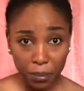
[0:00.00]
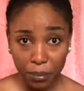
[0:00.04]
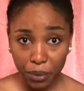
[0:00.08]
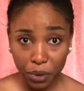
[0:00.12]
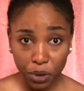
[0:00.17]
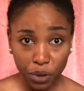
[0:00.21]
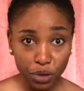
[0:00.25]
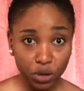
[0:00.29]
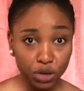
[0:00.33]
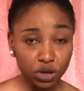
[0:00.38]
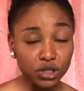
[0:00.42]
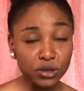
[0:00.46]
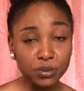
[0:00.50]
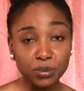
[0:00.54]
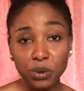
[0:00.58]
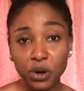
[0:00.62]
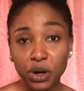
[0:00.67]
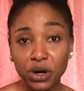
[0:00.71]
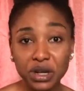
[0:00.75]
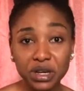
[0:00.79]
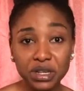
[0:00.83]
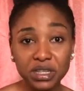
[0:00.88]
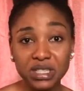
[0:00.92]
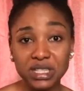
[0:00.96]
products
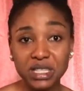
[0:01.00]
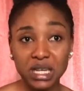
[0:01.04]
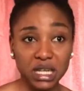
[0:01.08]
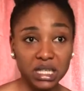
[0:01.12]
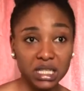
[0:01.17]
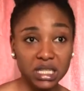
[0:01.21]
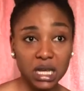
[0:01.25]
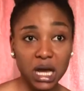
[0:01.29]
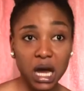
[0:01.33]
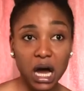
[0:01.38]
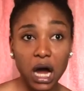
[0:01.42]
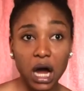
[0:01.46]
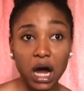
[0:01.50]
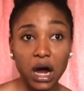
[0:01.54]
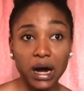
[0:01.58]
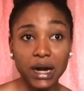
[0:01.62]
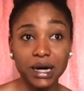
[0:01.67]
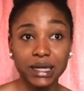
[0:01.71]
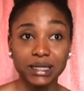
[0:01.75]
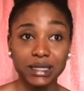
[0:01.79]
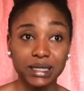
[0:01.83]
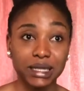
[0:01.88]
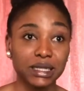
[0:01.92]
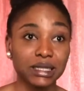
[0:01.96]
that are
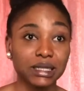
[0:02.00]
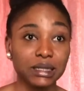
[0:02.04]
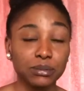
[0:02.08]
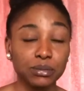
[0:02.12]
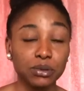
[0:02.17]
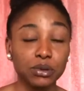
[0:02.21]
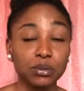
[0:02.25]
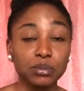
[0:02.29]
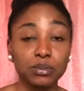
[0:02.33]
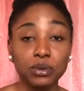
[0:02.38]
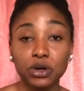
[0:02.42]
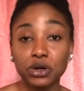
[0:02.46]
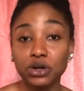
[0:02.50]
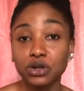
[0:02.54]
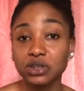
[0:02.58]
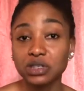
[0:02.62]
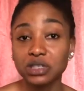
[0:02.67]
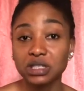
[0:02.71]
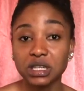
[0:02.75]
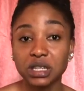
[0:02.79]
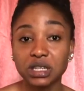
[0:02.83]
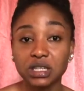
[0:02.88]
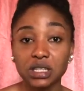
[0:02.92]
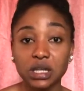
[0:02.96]
accessible,
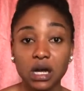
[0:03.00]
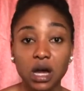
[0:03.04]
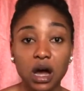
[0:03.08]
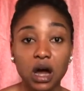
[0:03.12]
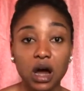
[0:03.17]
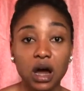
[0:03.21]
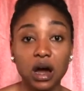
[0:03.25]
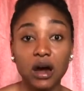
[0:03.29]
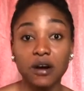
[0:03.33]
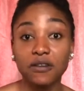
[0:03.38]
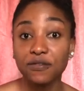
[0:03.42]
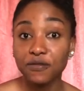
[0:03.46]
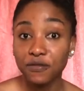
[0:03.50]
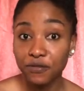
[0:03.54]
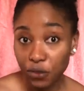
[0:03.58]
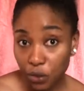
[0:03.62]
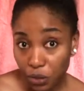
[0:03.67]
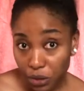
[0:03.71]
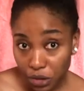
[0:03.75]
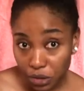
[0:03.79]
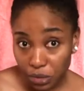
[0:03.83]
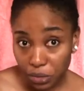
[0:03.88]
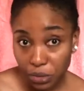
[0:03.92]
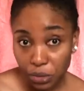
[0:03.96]
products that are
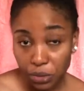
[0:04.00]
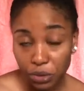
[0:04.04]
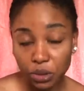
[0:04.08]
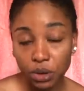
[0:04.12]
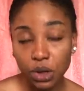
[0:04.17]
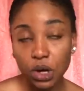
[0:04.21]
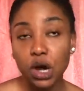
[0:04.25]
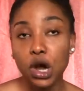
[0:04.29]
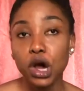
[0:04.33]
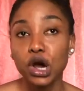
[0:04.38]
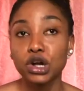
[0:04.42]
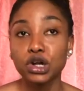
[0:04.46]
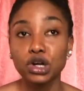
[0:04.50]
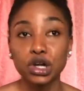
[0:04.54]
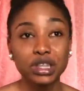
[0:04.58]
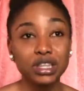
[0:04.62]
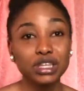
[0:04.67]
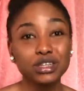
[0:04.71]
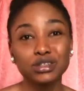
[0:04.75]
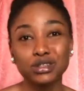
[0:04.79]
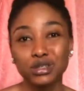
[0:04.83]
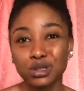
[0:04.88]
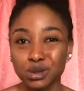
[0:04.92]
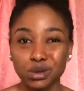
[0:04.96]
affordable,
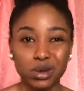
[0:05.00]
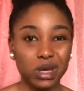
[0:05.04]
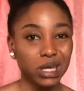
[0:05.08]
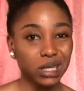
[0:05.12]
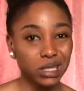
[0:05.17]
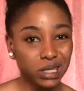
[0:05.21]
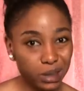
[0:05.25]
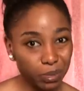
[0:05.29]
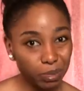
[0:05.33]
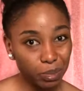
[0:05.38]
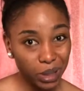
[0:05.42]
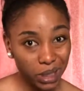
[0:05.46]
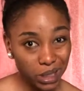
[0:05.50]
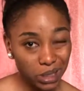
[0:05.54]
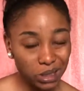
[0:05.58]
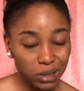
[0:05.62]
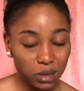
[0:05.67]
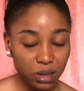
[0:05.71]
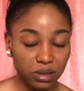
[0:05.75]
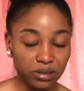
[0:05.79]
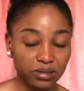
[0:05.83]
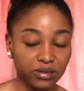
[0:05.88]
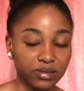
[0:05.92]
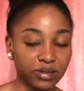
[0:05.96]
nothing too
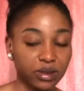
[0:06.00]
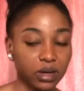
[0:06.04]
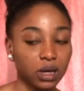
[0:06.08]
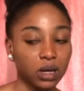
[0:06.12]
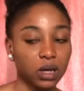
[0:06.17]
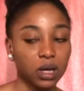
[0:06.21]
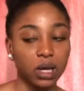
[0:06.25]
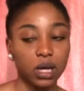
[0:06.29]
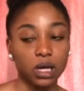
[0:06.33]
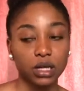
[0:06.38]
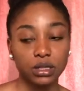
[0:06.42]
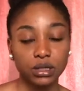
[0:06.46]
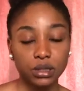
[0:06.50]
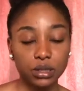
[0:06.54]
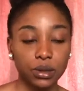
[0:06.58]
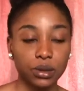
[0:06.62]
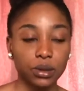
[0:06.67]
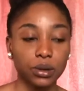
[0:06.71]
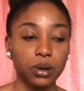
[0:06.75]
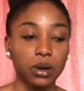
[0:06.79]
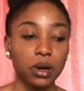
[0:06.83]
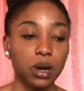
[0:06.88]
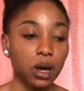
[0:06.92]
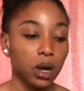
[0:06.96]
expensive.
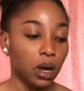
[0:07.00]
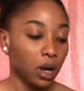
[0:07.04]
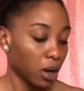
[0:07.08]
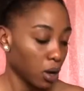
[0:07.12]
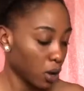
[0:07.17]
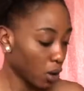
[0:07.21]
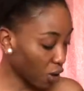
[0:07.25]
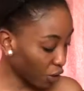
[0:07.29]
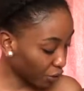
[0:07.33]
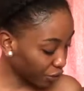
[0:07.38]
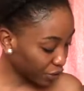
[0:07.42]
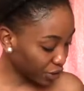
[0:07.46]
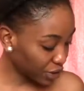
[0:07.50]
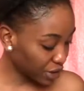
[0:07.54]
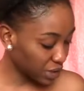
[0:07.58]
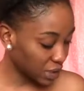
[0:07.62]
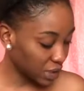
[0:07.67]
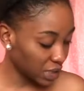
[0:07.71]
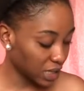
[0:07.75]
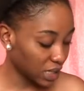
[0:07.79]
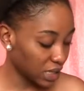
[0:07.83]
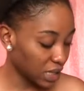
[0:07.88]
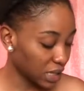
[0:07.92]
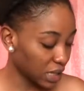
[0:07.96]
So
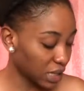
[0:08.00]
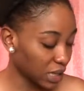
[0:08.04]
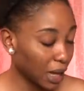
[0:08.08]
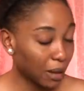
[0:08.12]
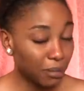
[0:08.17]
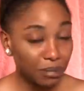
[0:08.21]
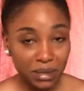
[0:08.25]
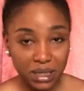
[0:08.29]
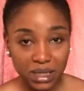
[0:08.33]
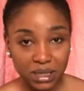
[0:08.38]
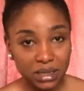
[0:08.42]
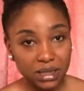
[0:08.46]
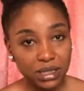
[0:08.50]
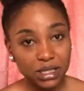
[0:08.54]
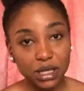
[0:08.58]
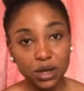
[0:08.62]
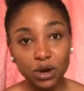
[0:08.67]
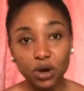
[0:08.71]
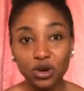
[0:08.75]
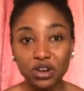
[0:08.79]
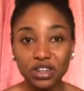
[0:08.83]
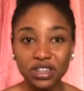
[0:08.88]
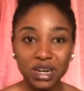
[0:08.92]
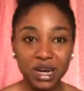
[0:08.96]
obviously that means
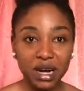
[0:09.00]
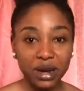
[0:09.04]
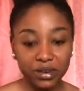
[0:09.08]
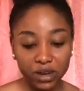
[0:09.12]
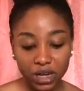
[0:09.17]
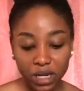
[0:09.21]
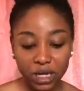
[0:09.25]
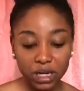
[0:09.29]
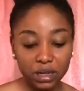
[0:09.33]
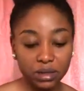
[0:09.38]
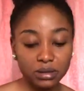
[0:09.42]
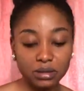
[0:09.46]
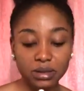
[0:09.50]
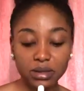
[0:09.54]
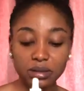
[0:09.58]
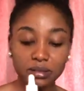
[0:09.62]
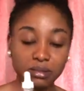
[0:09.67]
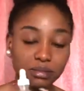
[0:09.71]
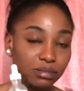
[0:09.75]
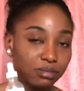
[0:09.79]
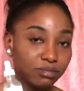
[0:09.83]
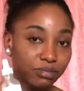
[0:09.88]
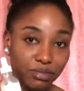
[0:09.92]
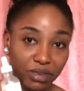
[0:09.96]
the ordinary
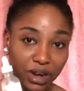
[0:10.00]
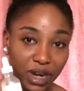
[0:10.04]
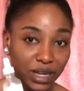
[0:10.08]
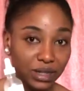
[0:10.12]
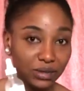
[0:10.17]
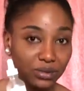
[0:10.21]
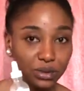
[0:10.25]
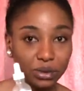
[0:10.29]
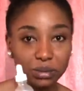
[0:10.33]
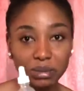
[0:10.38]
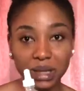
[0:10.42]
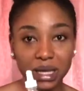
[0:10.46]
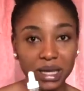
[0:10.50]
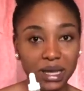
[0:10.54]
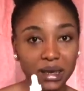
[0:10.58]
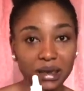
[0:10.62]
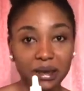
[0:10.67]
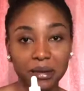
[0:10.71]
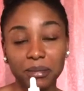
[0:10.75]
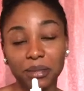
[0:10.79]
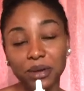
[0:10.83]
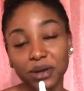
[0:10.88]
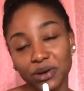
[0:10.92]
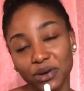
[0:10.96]
range will be
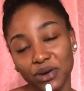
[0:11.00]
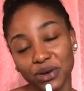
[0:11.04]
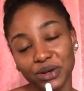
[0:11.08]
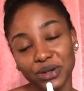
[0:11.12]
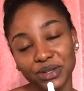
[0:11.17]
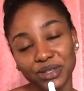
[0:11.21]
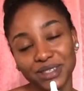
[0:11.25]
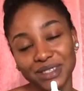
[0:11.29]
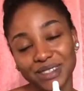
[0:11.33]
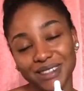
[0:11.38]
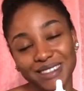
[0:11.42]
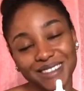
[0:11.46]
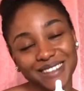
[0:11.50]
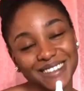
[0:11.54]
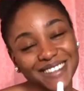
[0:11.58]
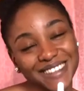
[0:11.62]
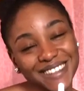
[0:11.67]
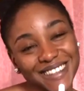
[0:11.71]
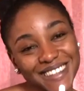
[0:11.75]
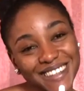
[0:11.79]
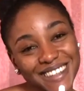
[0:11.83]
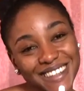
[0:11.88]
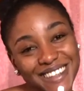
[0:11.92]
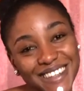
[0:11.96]
here because
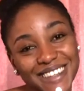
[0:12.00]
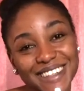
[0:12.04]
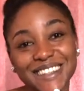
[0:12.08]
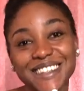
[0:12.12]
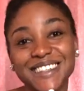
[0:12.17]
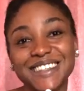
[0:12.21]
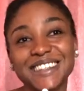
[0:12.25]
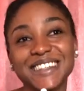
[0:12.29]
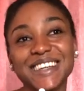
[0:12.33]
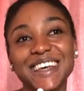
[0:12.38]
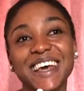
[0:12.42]
it's